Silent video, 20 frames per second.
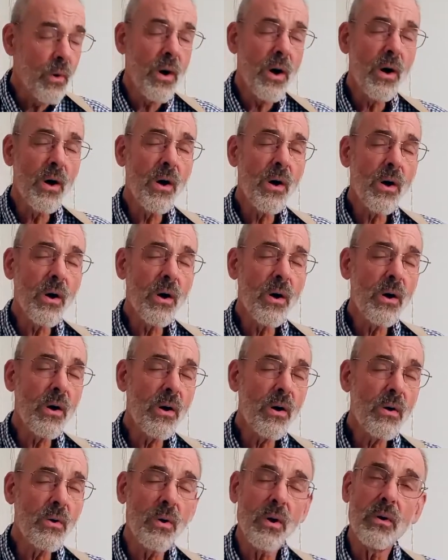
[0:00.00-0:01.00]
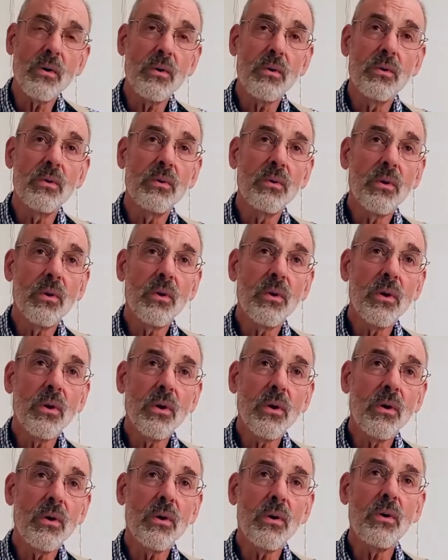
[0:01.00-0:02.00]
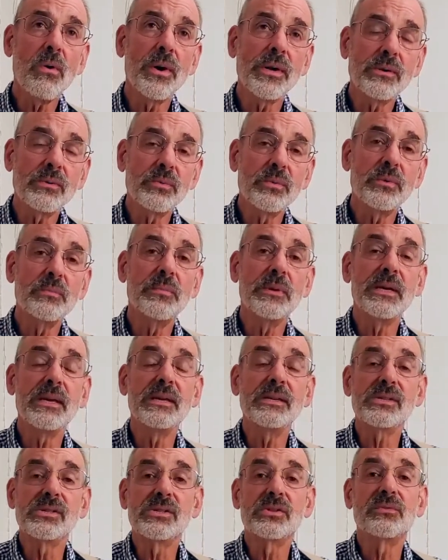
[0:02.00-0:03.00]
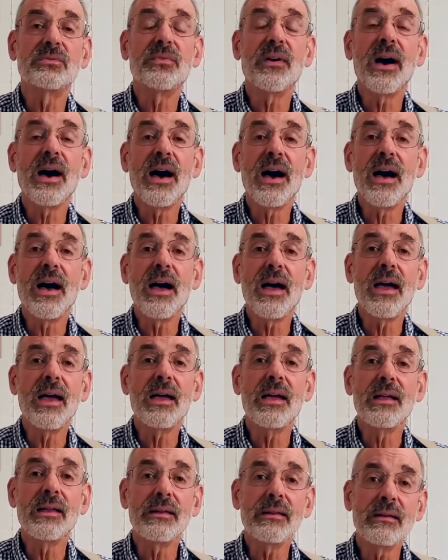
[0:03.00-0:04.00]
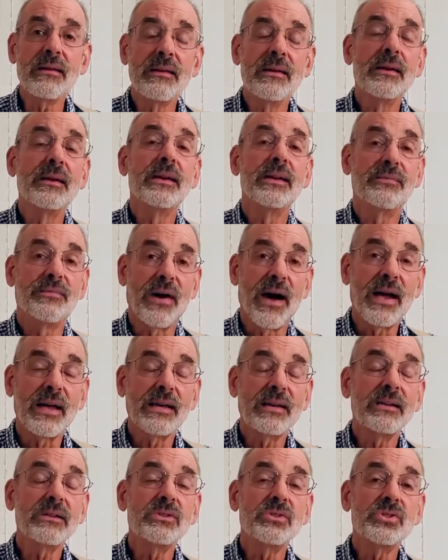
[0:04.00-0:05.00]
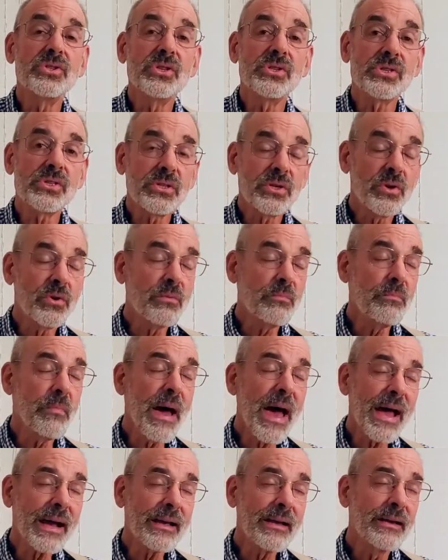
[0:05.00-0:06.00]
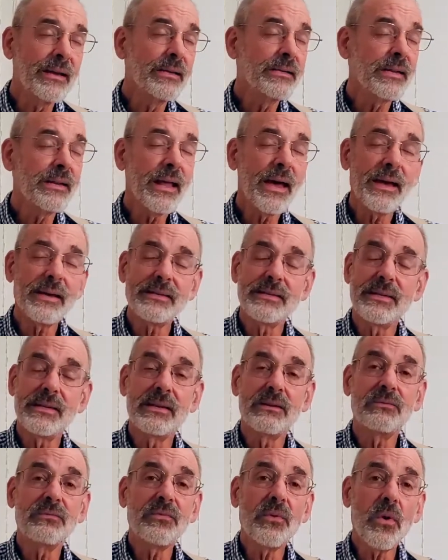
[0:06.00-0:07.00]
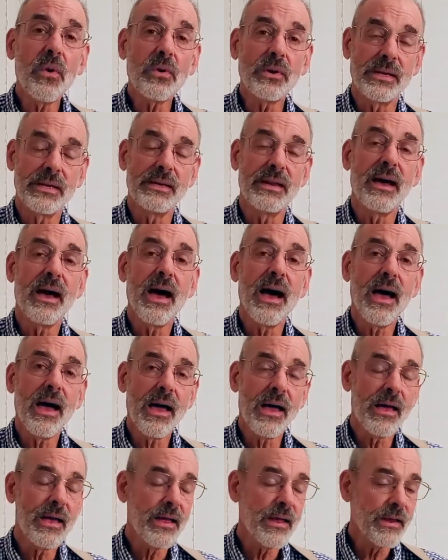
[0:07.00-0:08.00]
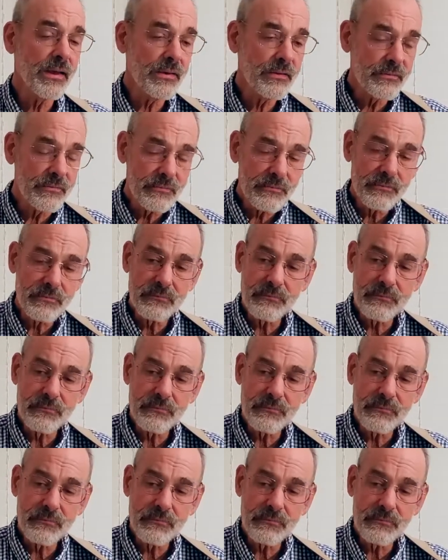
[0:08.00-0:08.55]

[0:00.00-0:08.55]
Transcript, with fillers: oh, oh, oh, it would be so fine if I could just go back to nineteen forty-nine.